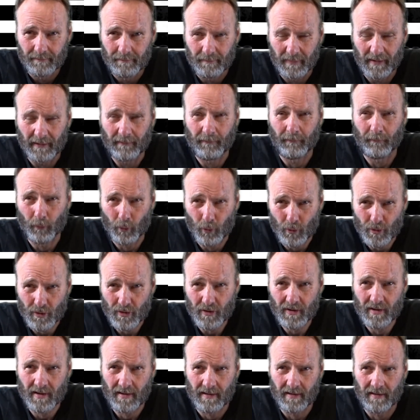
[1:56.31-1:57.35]
Being
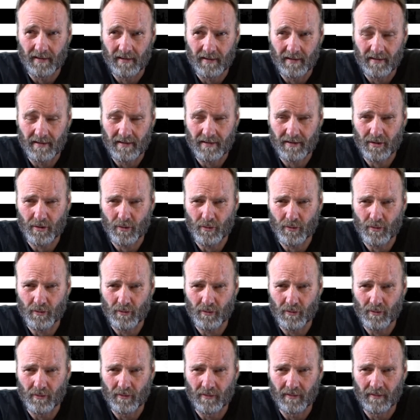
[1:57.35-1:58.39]
forced
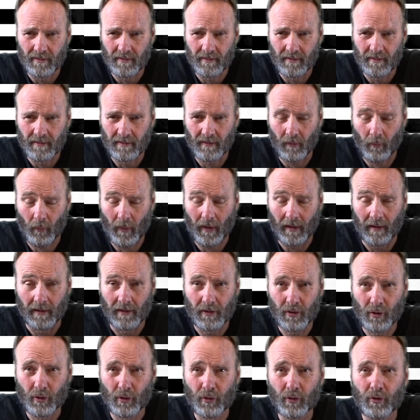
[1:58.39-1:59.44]
to, well,
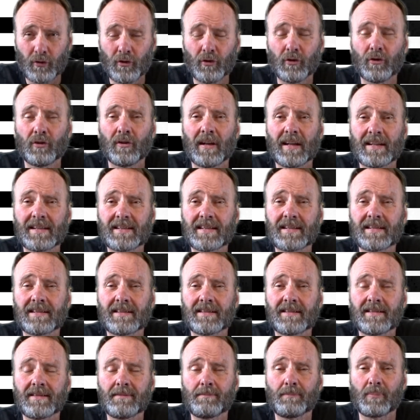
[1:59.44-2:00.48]
let's
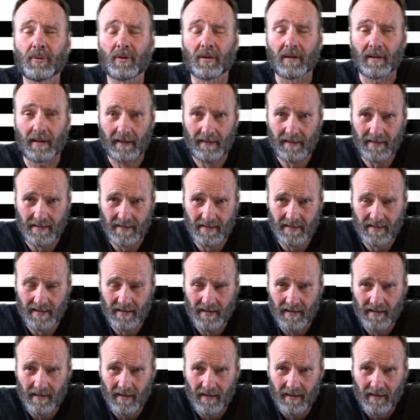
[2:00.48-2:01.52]
put it like this:
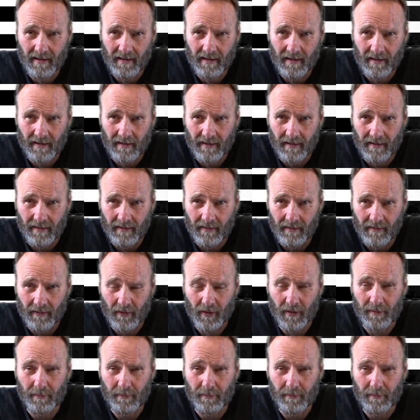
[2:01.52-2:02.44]
the